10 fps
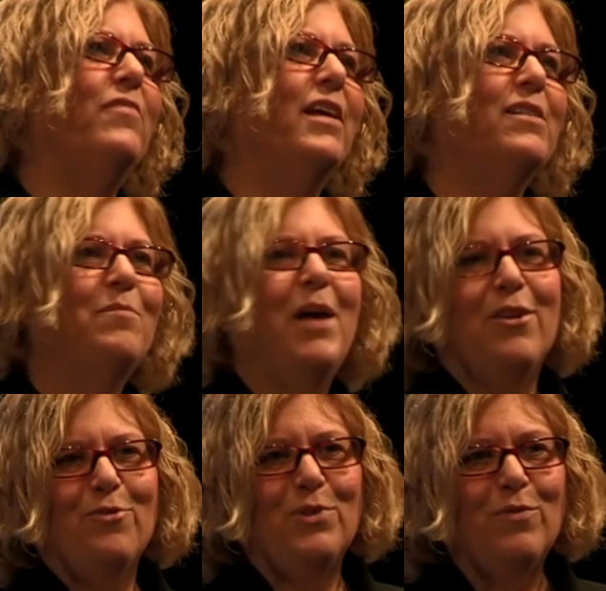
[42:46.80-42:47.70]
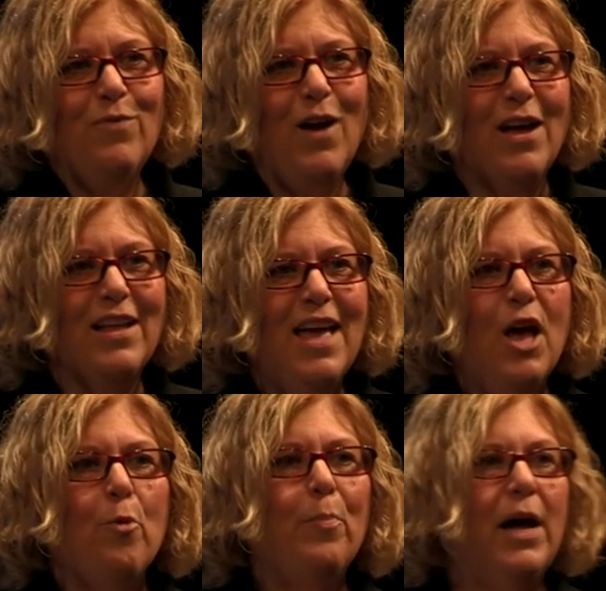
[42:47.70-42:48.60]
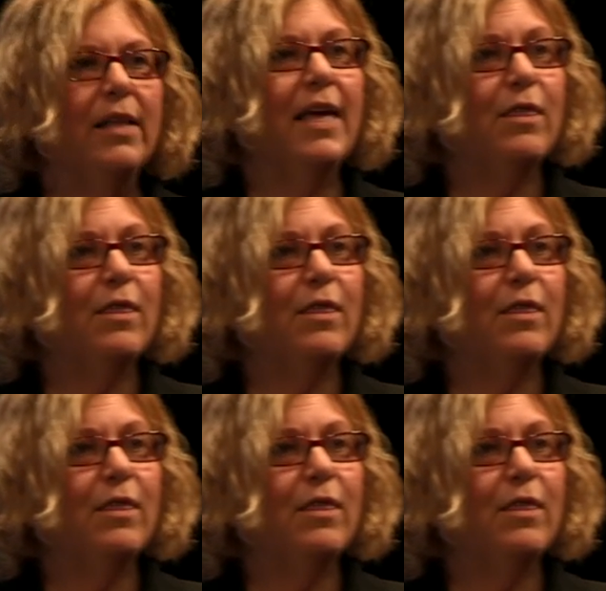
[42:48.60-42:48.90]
doesn't matter with the font, but